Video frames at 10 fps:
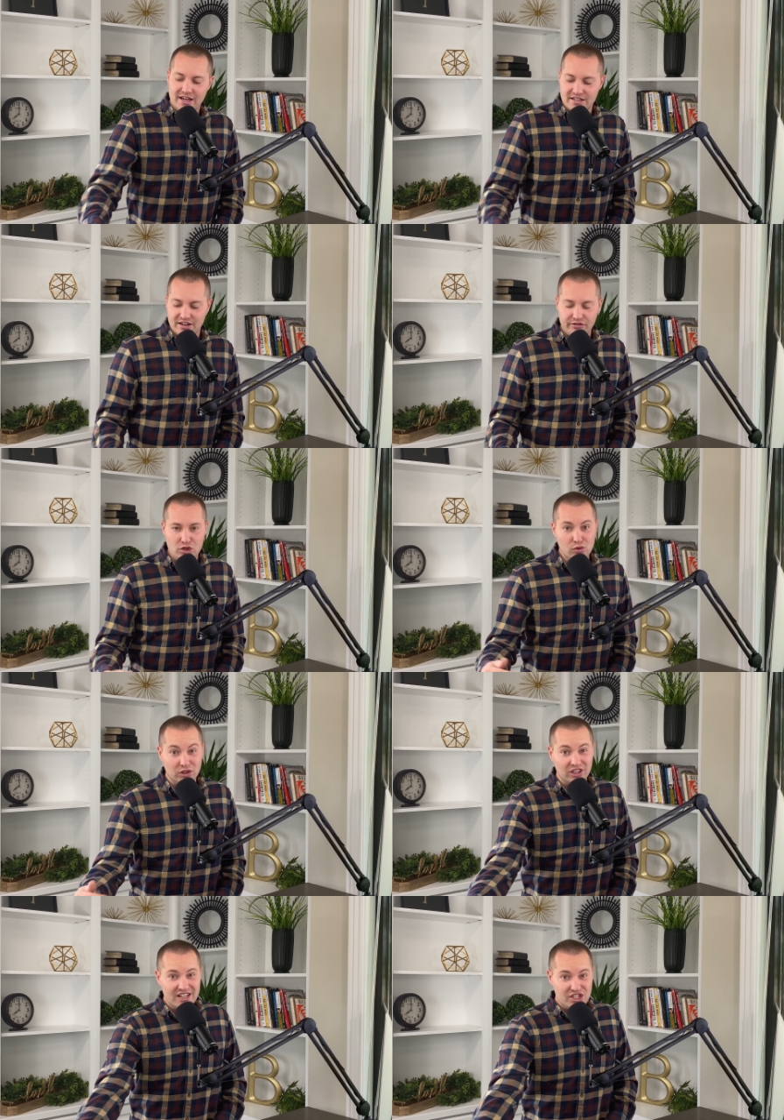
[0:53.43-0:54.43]
is if you
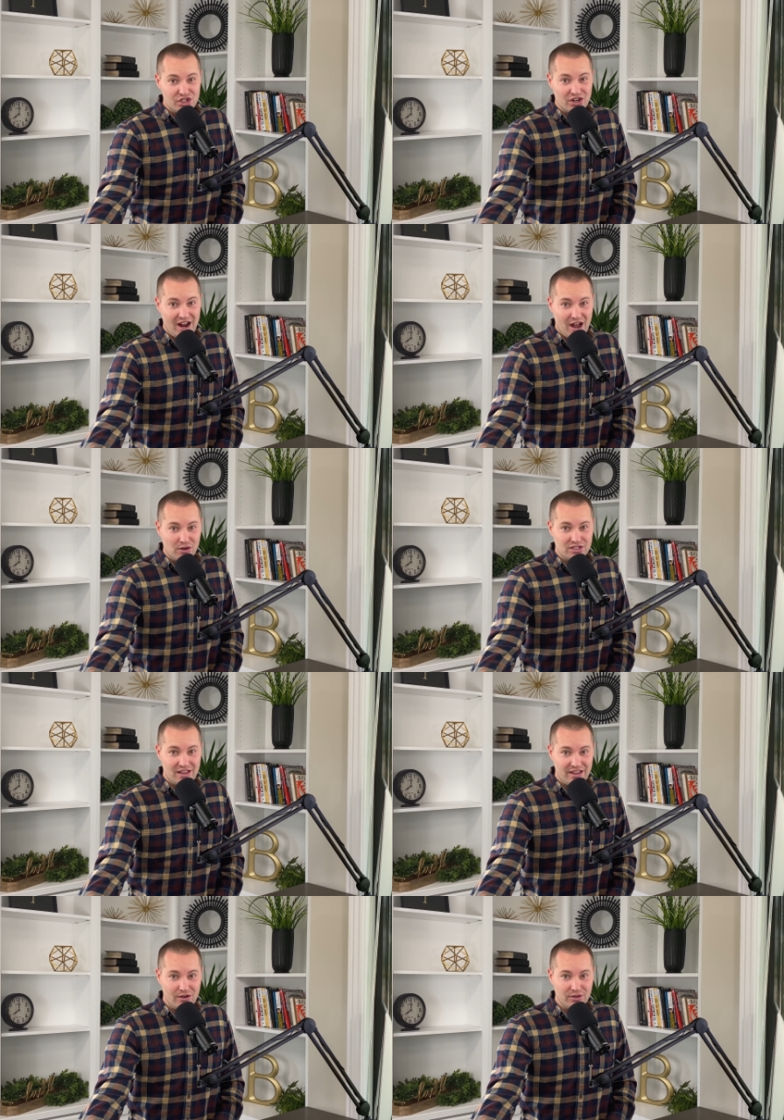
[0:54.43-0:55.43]
list your house
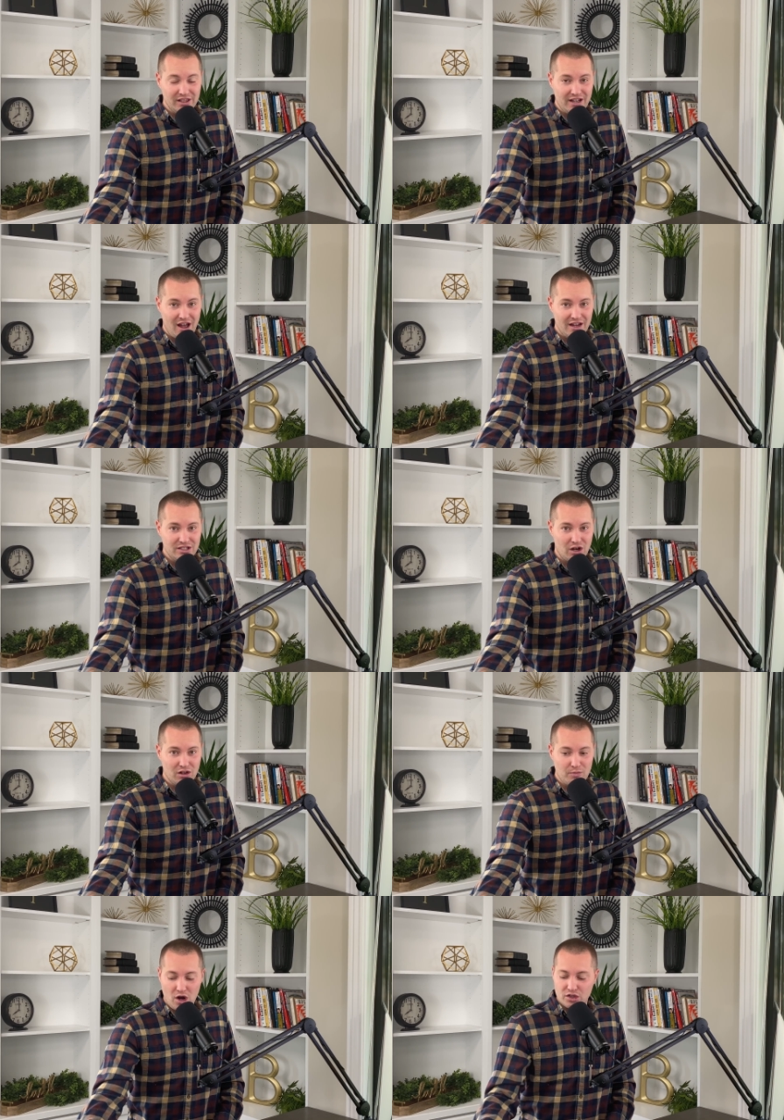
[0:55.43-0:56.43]
at that really high
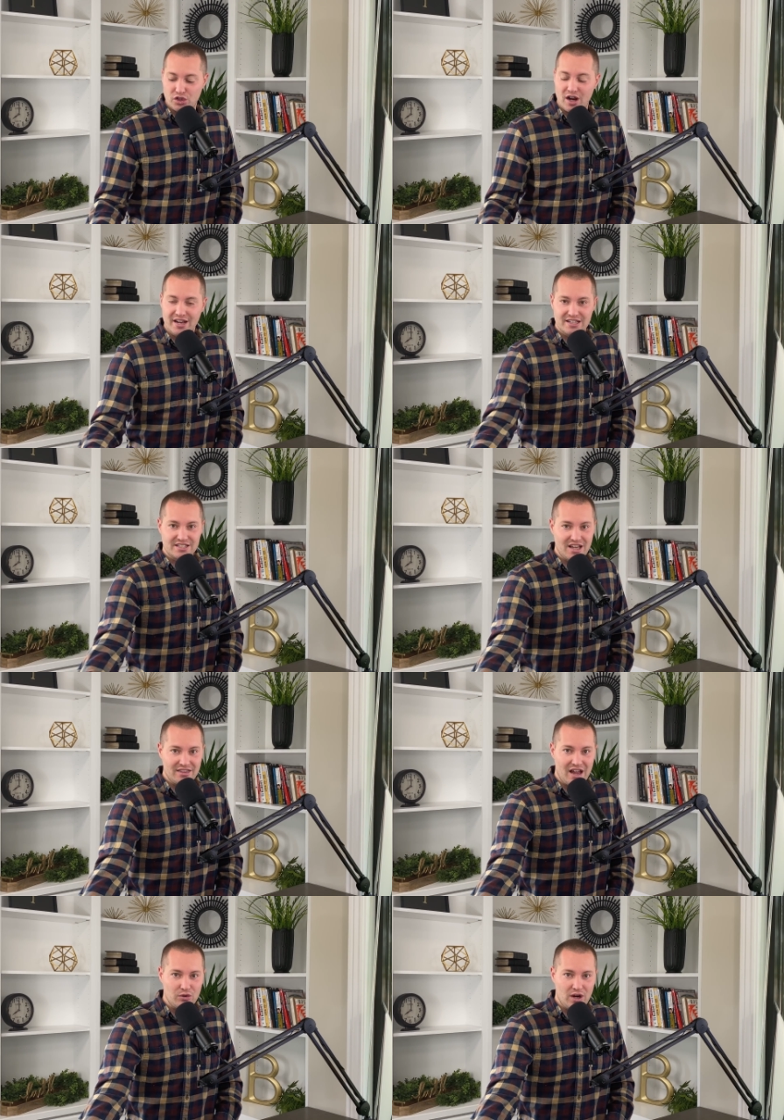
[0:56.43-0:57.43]
dollar mark, trying to set
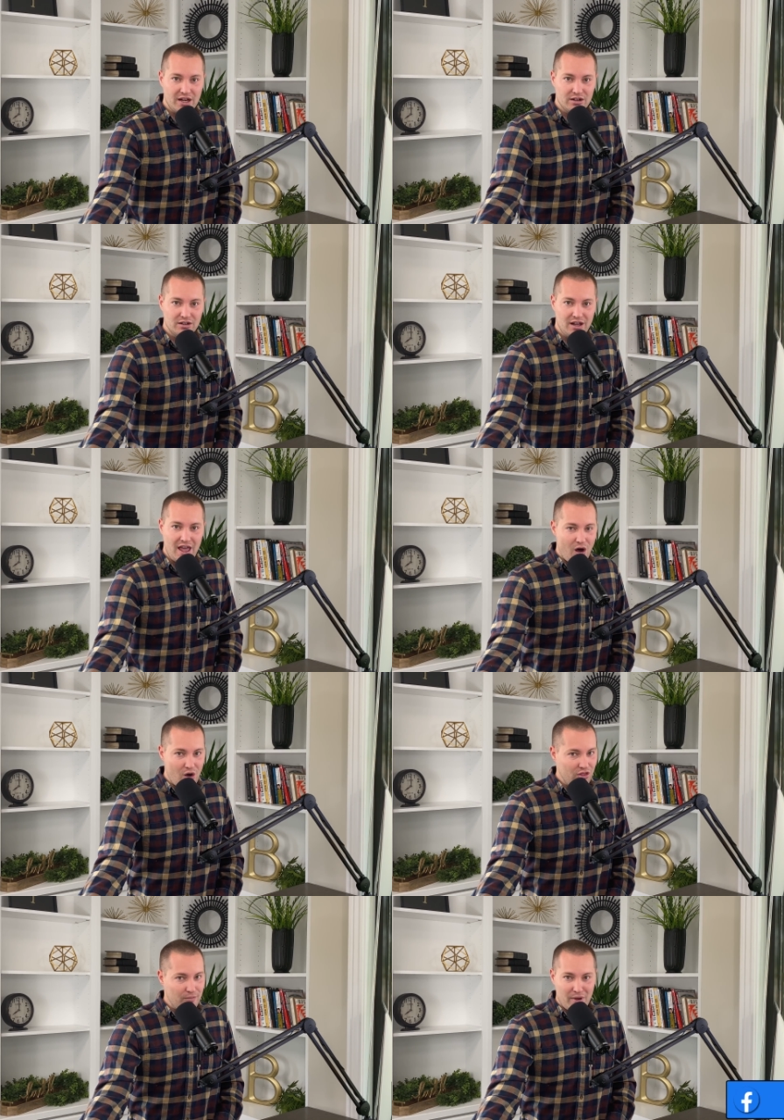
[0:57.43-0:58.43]
that record,
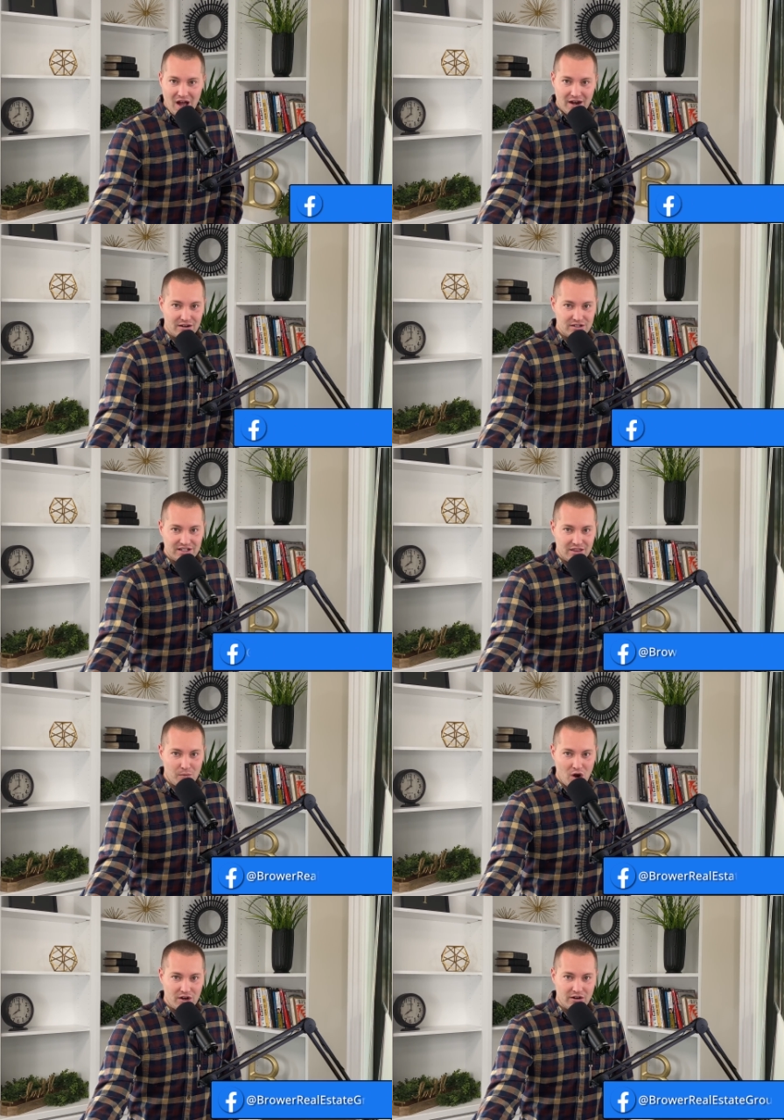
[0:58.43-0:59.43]
all the buyers in the
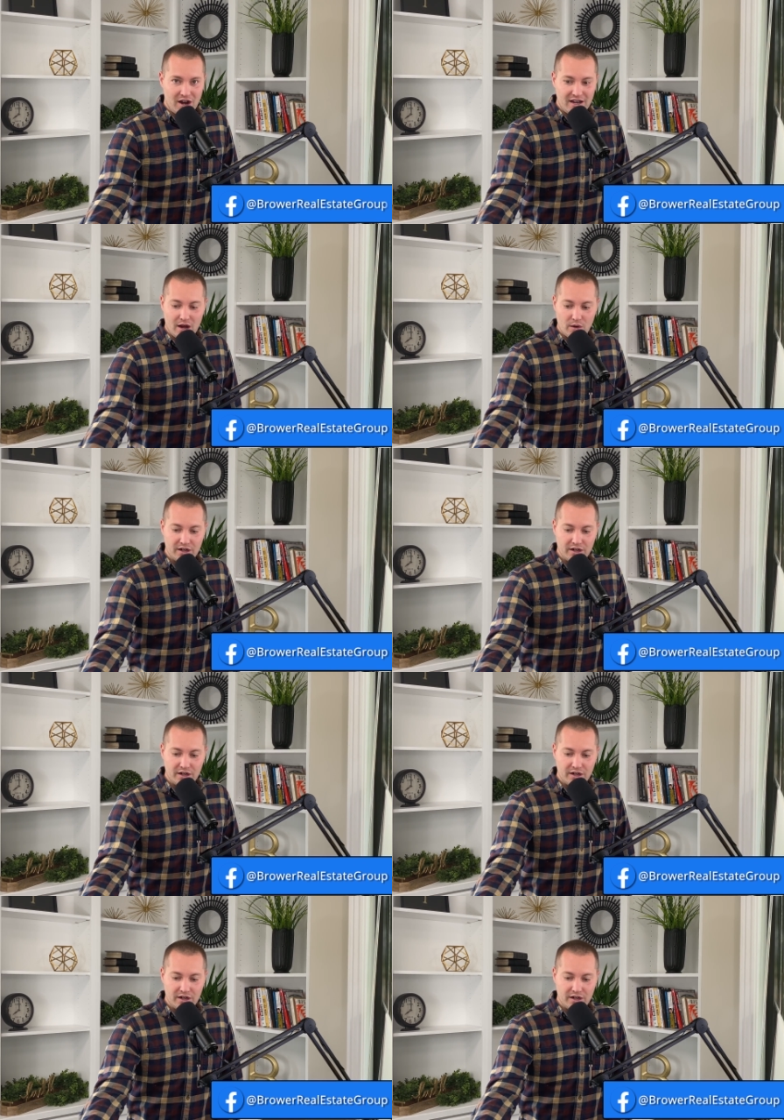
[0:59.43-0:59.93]
market right now are